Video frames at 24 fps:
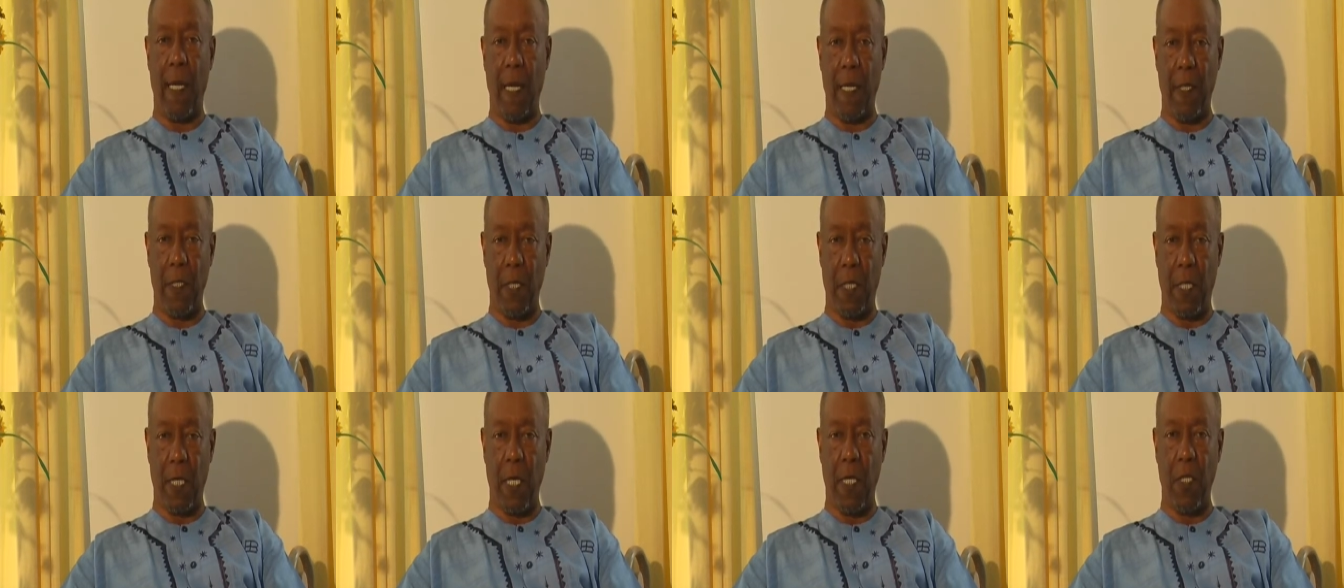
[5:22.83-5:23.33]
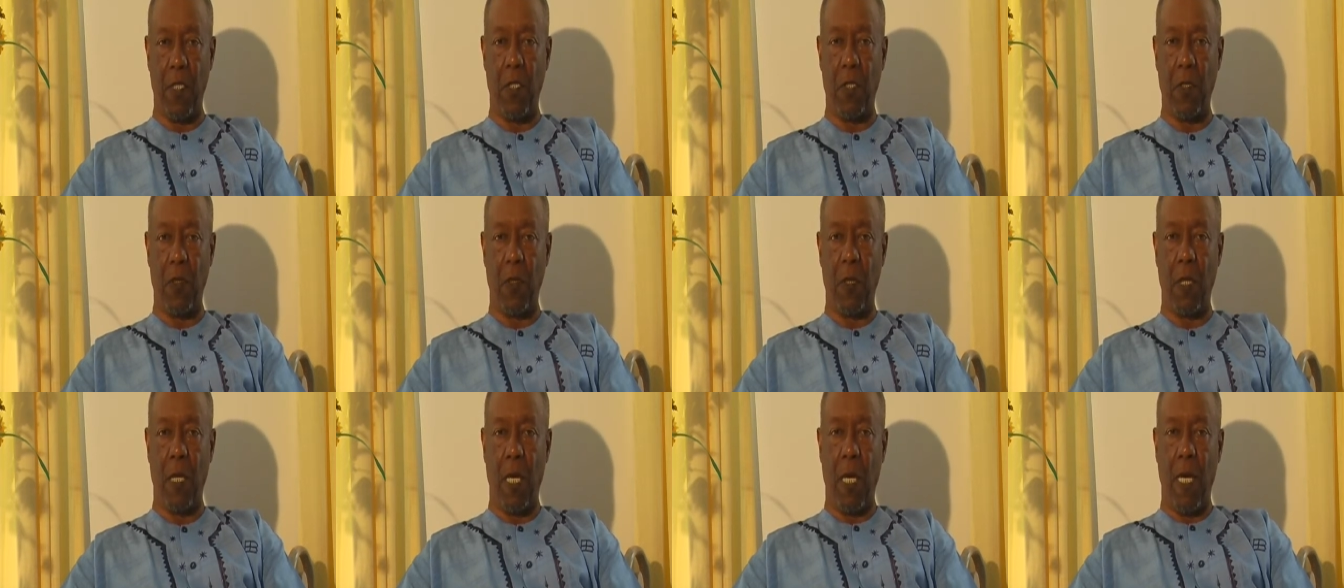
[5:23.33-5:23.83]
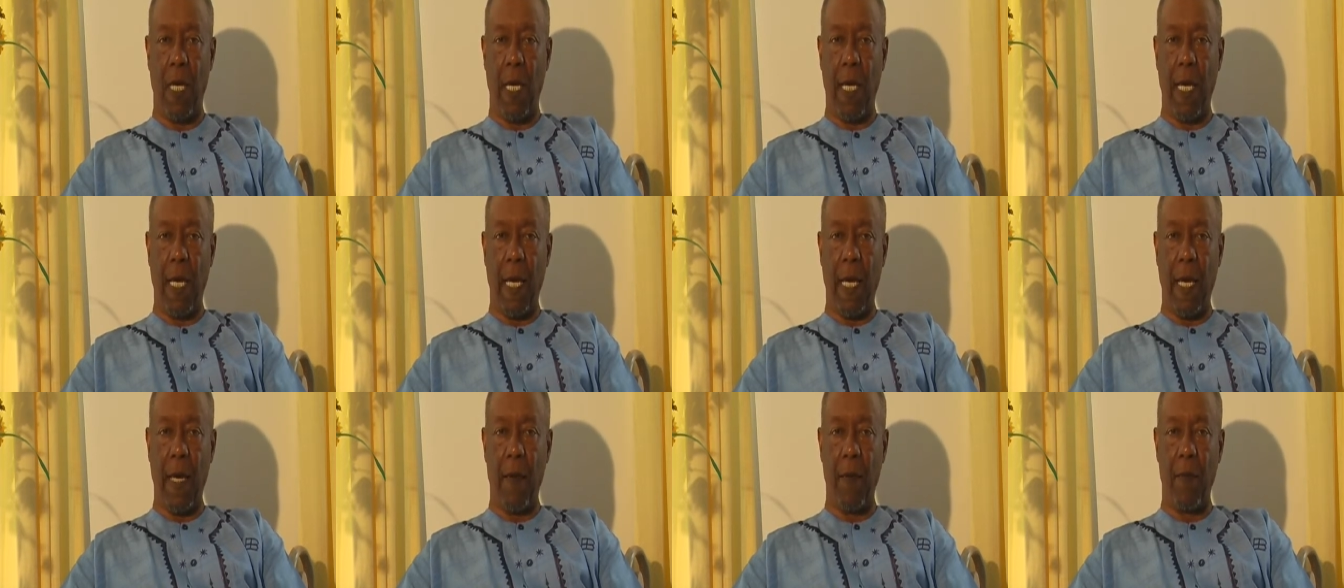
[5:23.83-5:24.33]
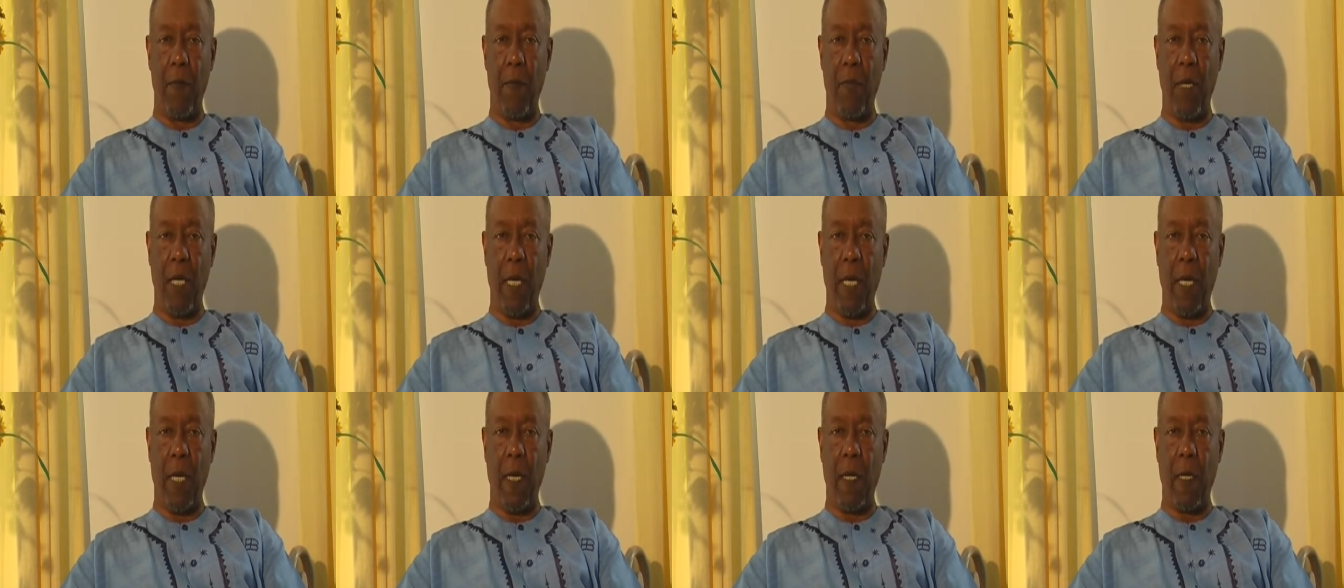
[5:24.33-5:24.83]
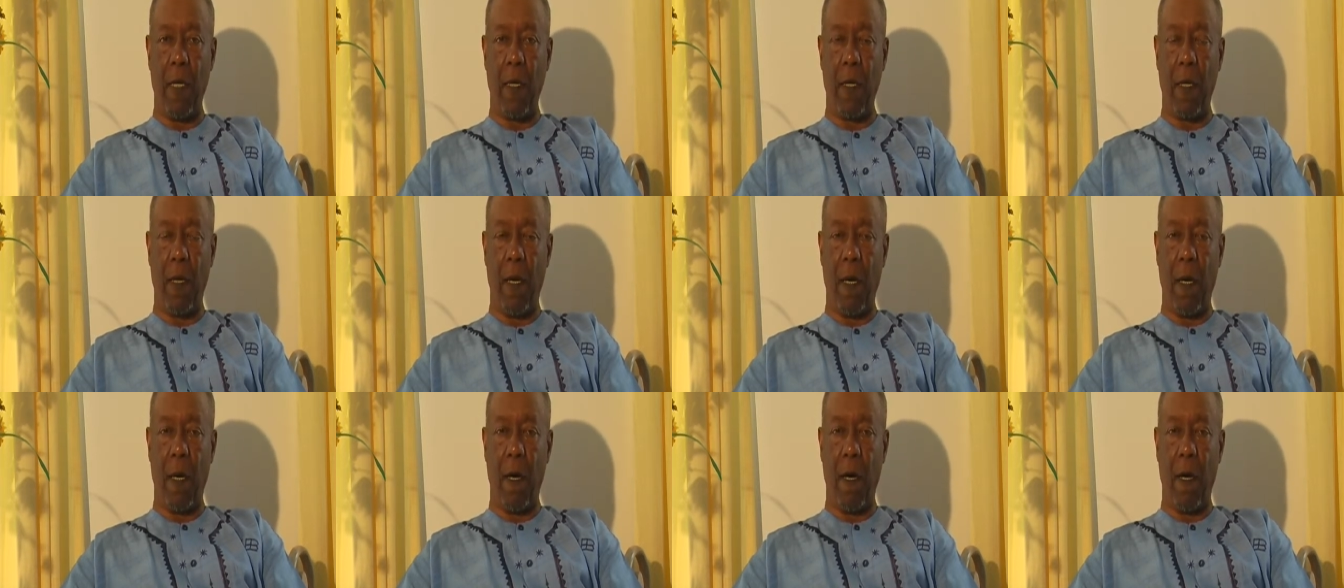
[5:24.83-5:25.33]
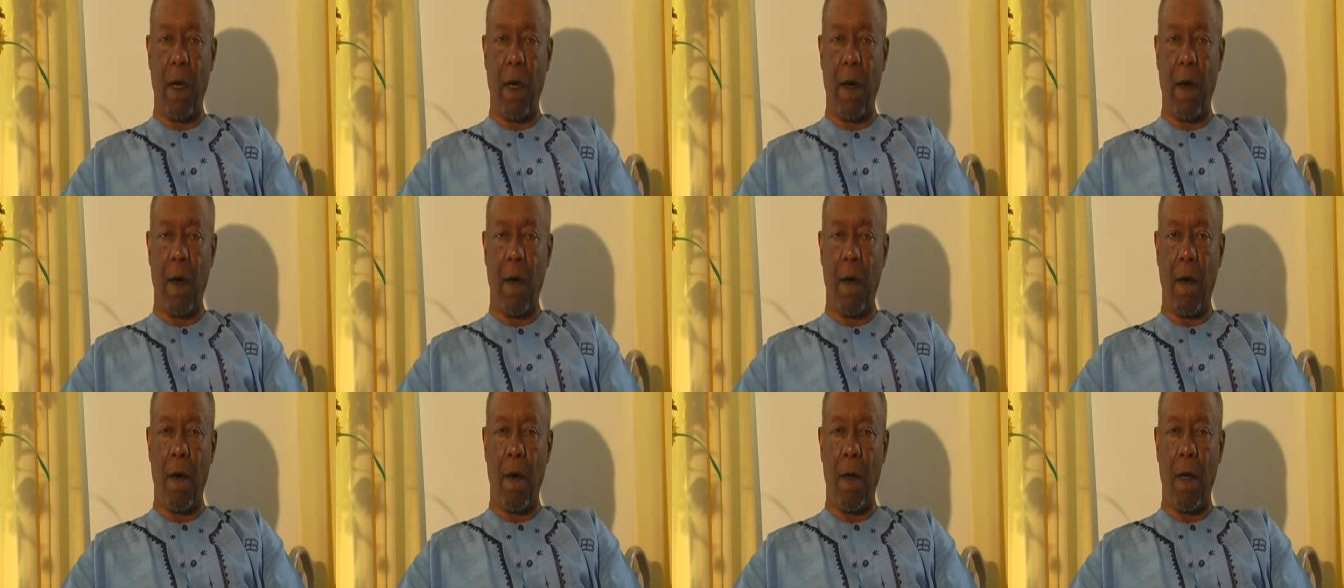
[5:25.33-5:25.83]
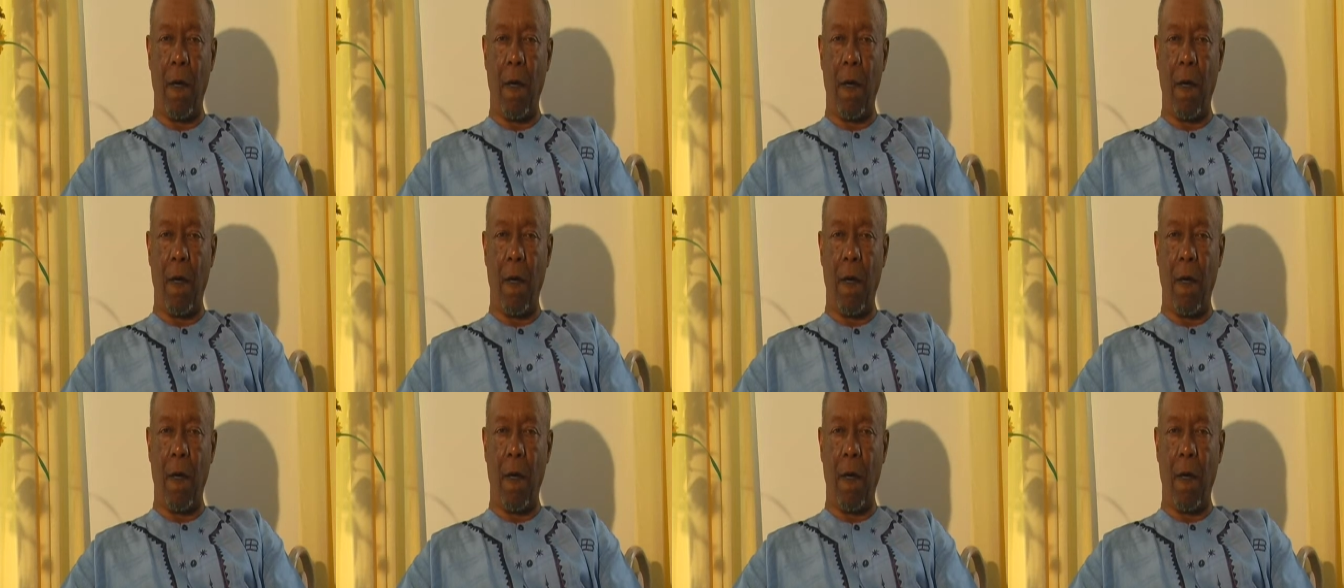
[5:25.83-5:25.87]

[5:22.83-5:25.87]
an education and being uh,